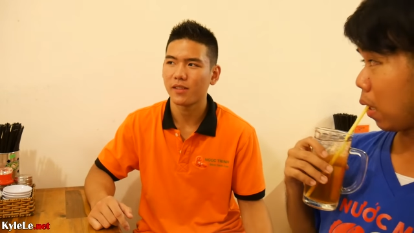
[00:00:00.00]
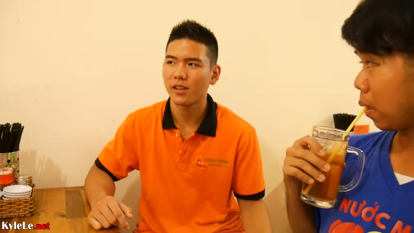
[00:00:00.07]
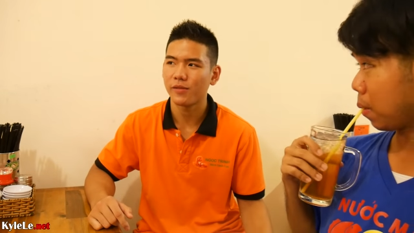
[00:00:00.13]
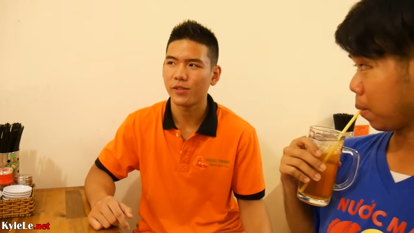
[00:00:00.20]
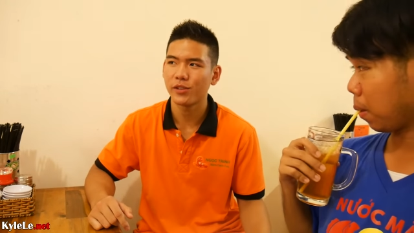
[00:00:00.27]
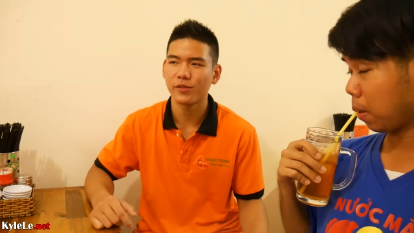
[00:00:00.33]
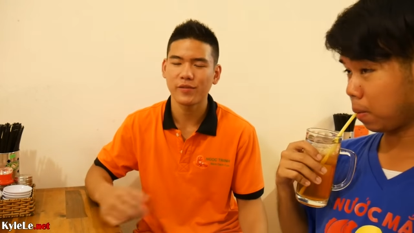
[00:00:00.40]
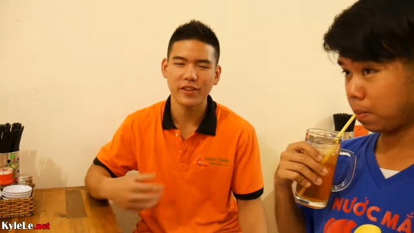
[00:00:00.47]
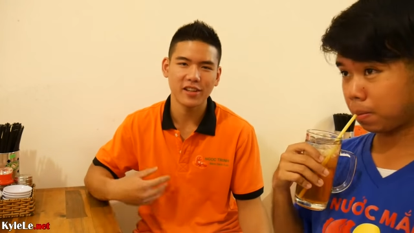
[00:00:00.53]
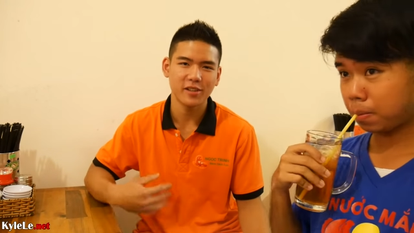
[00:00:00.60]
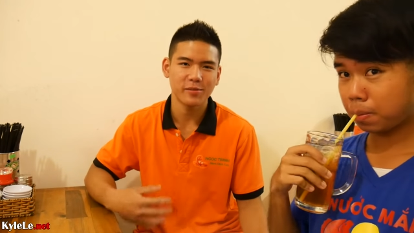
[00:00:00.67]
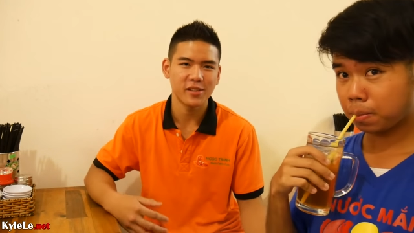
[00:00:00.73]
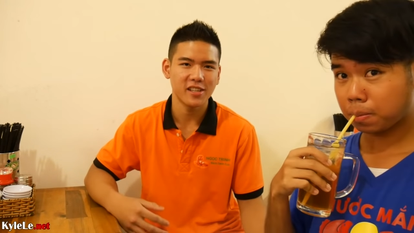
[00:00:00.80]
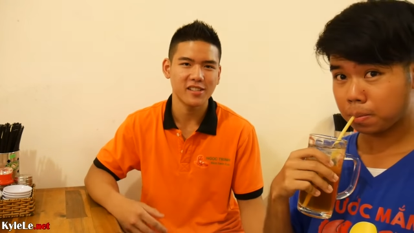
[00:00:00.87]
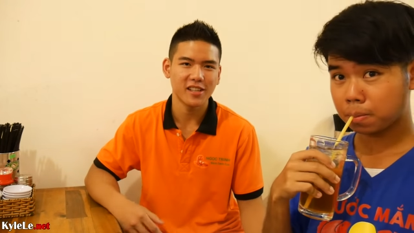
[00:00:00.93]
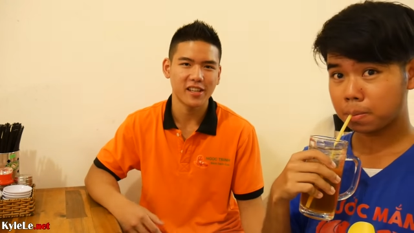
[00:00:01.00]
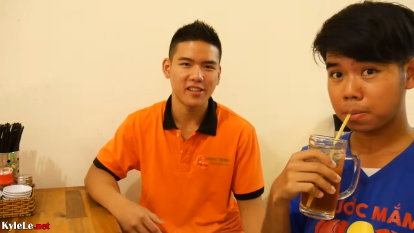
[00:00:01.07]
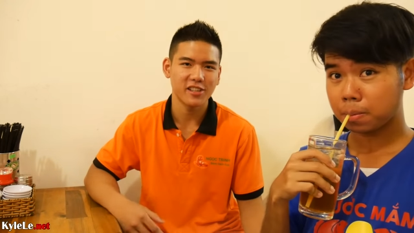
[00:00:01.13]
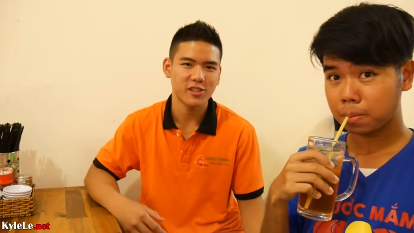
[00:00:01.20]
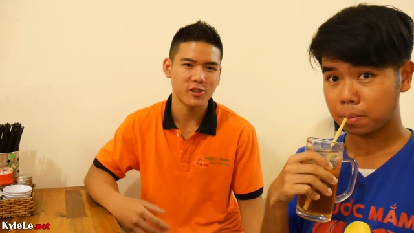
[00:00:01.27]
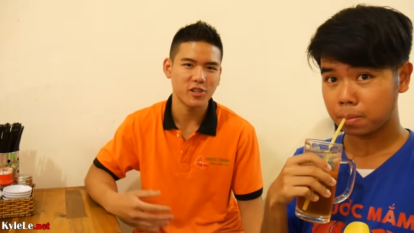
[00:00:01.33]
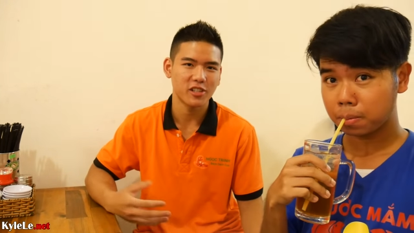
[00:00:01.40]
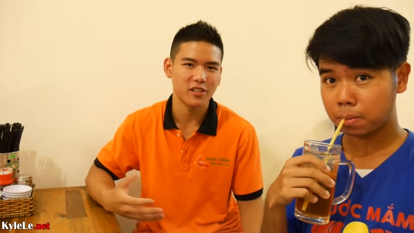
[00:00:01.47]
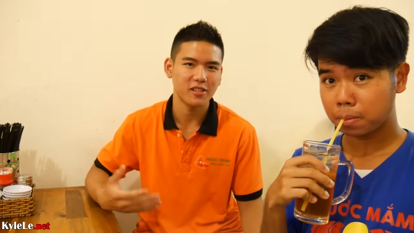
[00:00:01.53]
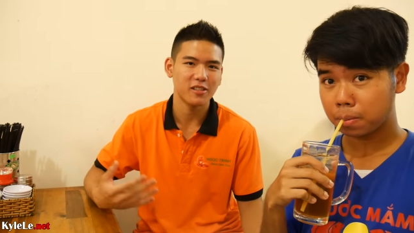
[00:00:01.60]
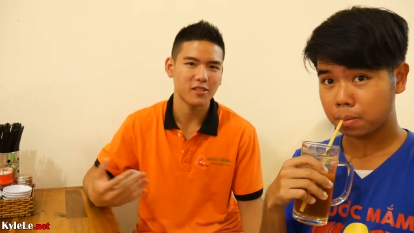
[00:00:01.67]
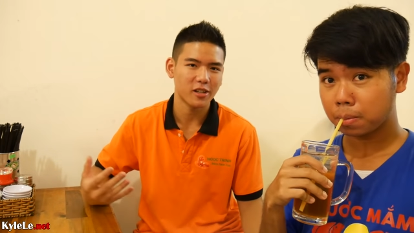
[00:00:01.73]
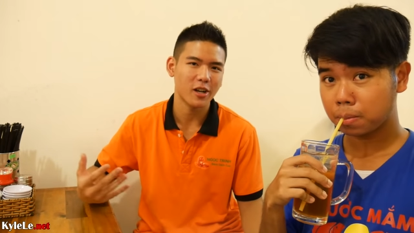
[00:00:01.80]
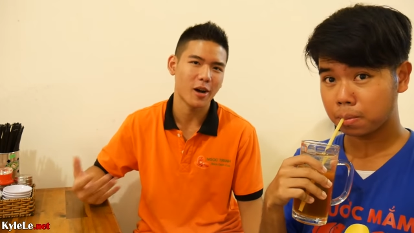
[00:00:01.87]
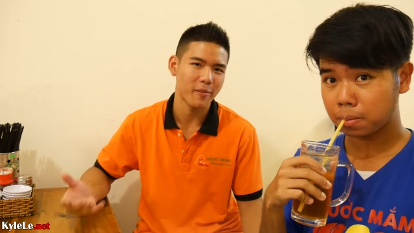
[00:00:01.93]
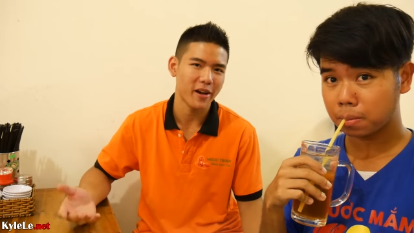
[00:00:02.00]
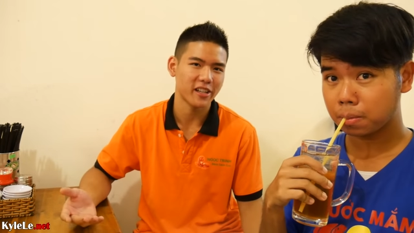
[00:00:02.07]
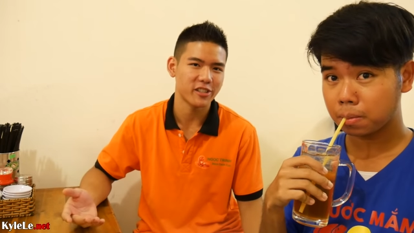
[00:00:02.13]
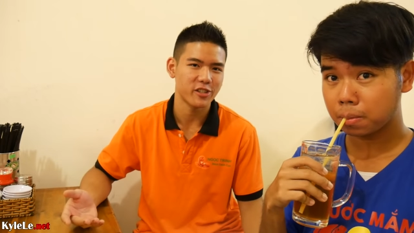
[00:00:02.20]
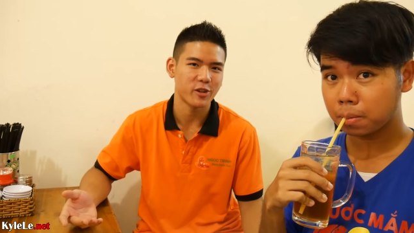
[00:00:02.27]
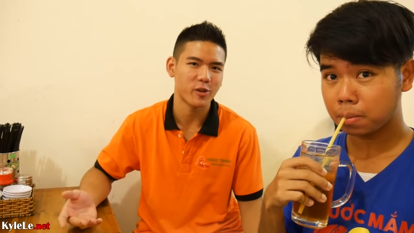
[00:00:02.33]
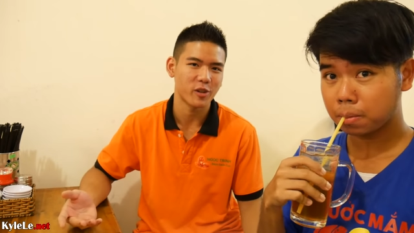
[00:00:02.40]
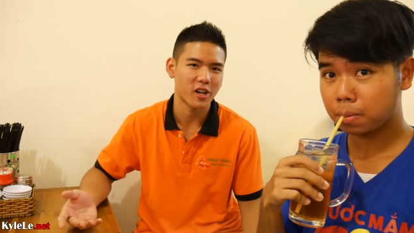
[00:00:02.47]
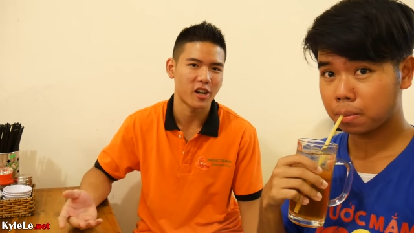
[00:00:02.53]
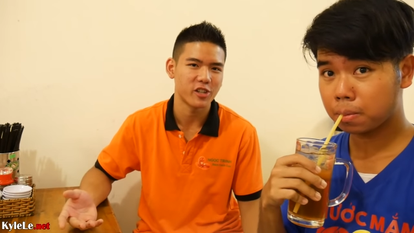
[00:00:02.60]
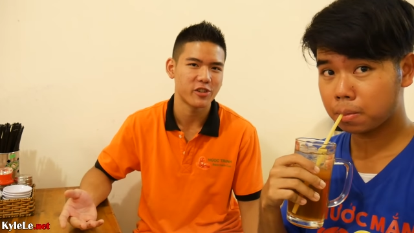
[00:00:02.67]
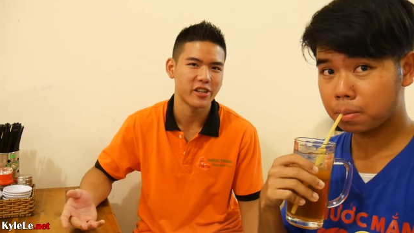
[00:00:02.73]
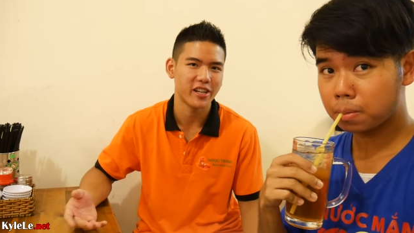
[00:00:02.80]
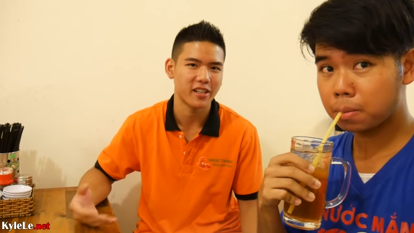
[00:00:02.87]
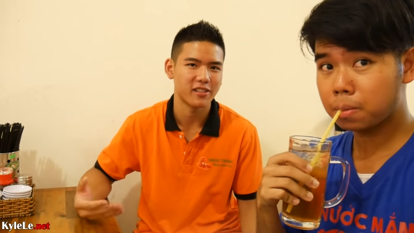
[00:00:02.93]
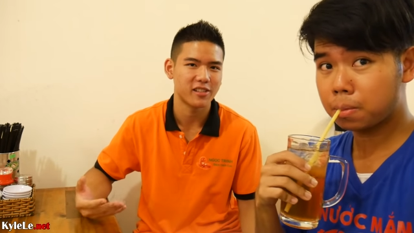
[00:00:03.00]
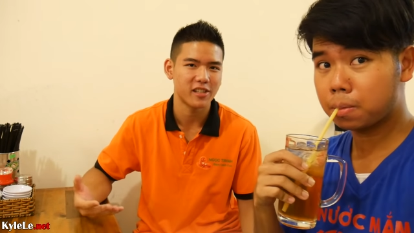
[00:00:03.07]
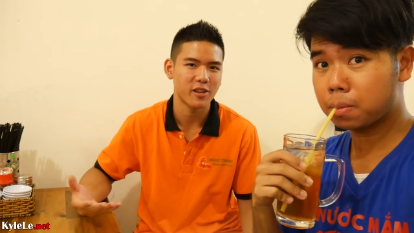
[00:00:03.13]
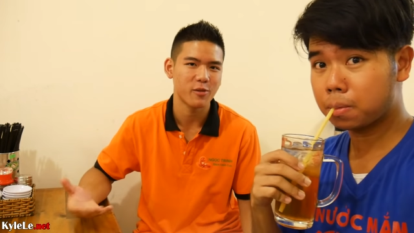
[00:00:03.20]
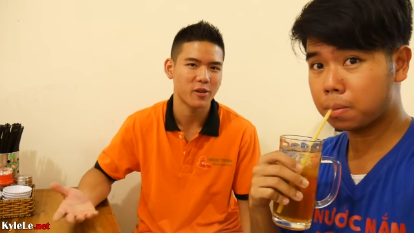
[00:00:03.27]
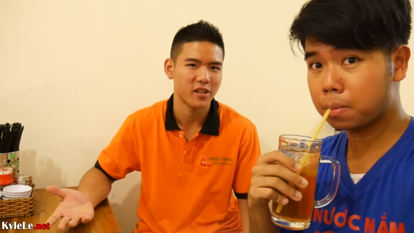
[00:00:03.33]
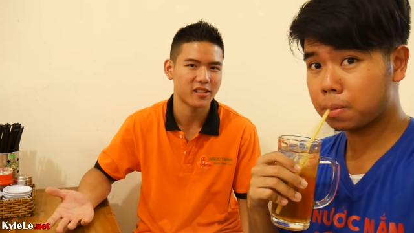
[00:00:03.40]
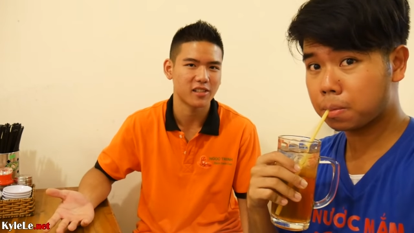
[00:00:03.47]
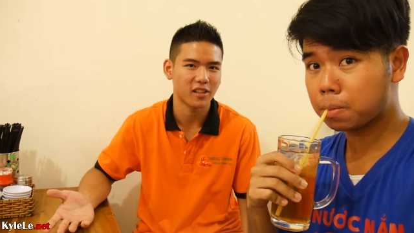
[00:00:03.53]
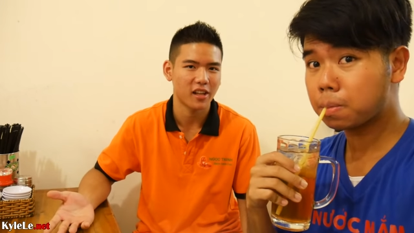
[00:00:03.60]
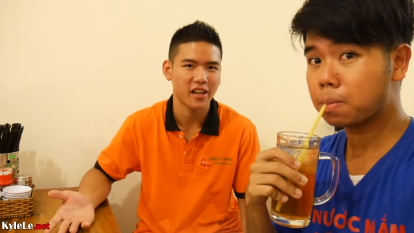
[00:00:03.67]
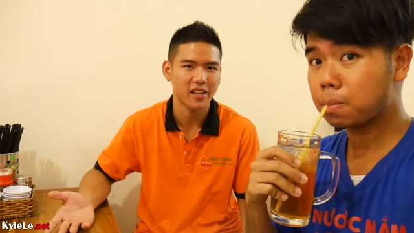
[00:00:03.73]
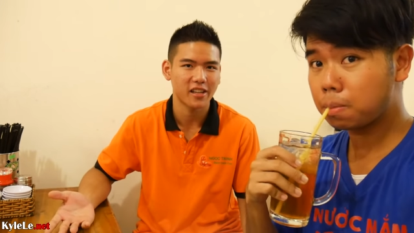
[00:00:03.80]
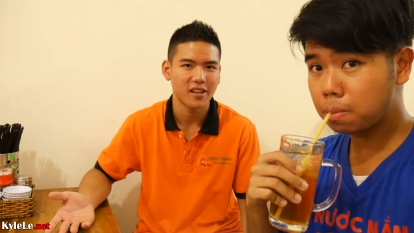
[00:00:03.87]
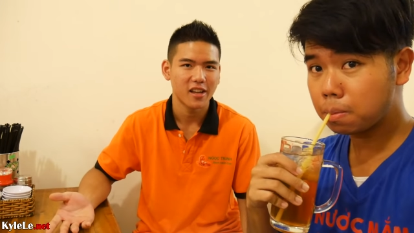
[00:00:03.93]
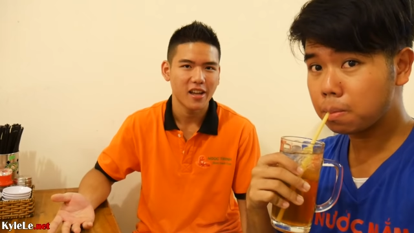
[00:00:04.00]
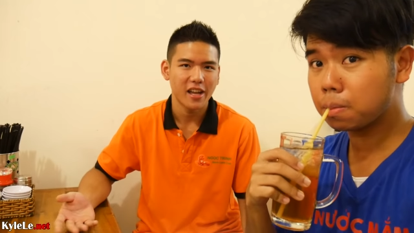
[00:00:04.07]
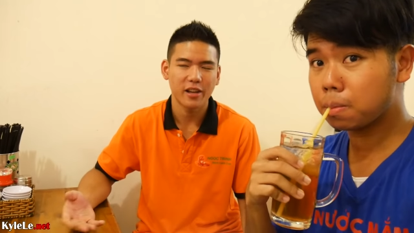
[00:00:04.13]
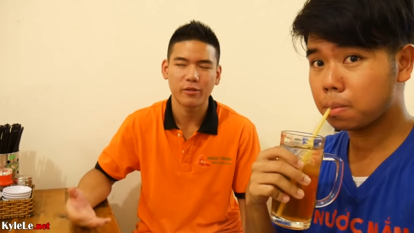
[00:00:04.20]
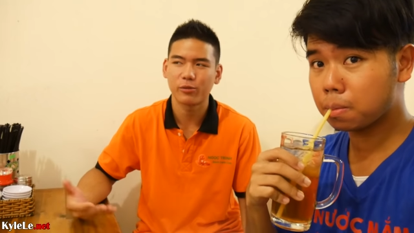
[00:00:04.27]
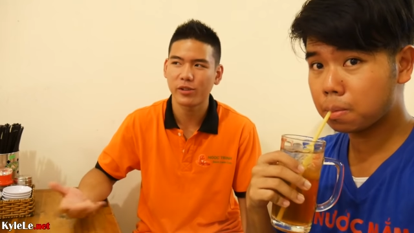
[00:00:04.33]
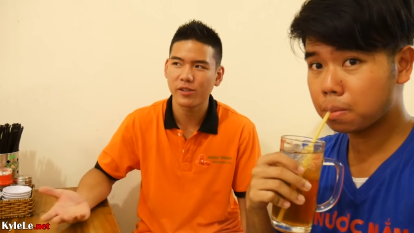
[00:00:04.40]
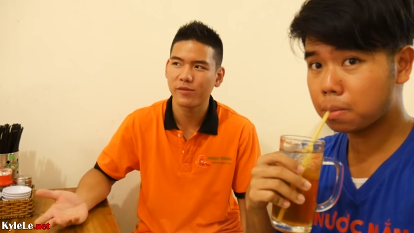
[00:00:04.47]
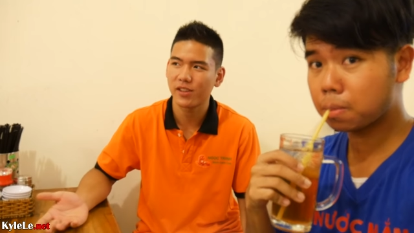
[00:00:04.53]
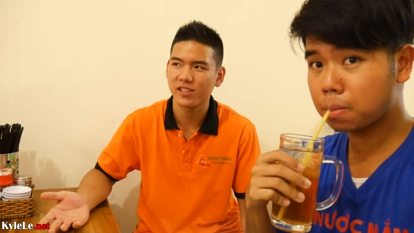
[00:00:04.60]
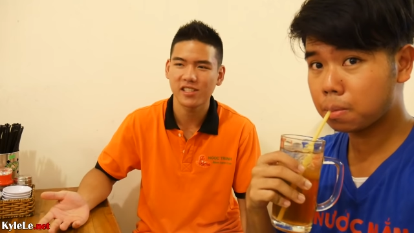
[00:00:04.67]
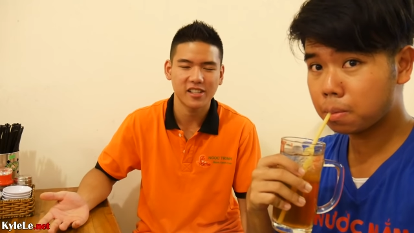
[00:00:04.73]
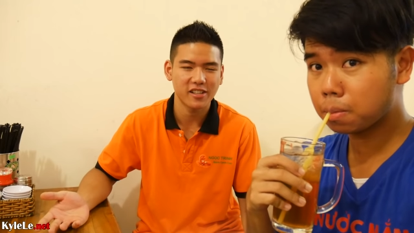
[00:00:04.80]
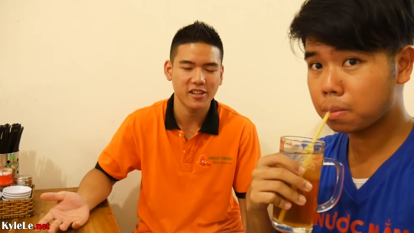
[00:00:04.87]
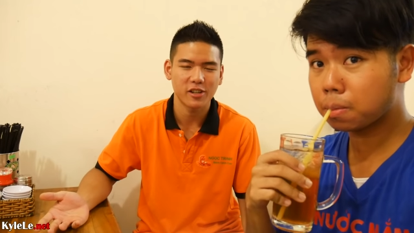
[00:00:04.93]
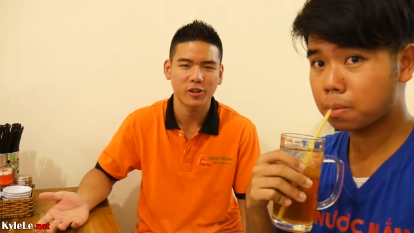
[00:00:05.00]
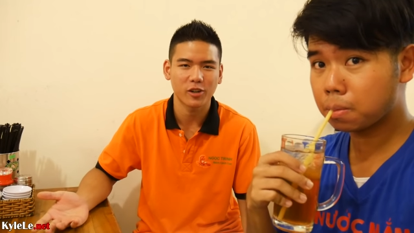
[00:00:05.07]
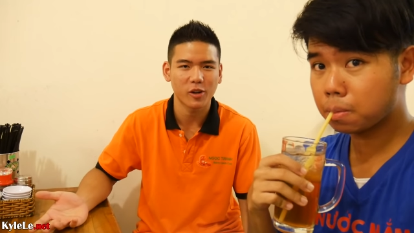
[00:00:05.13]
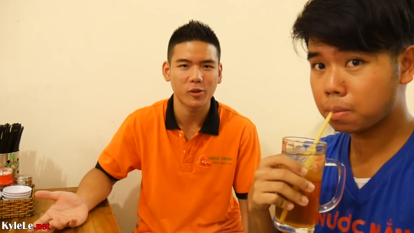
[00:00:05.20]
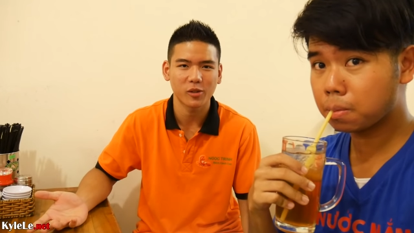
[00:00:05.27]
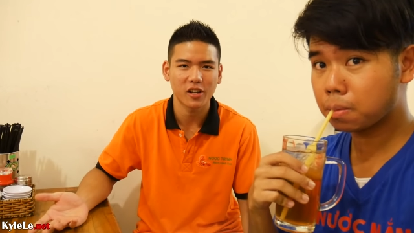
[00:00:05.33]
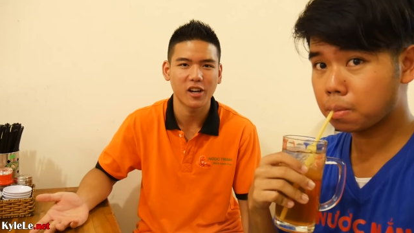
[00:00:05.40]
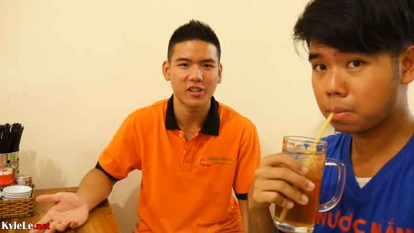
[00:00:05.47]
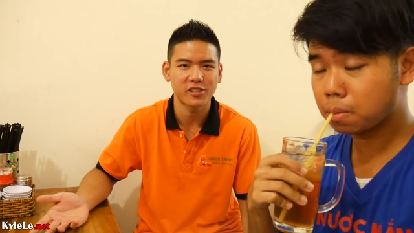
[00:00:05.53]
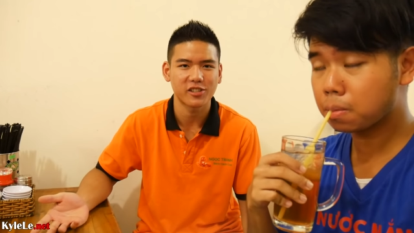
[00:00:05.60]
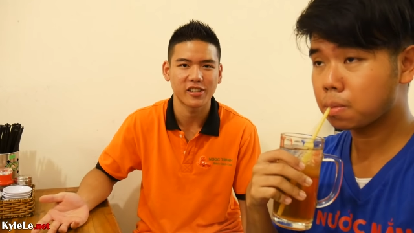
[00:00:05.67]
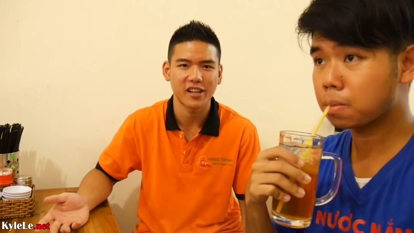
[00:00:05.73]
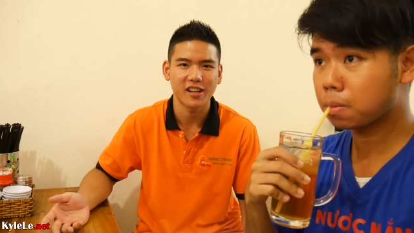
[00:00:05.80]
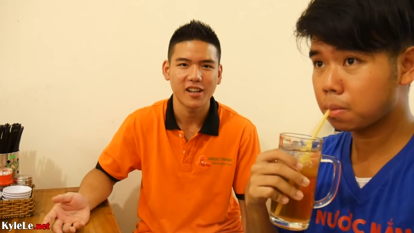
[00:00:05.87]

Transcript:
Speaker 1: if you're Vietnamese, I think you should come back to your own country and see what it's like and revisit your own country,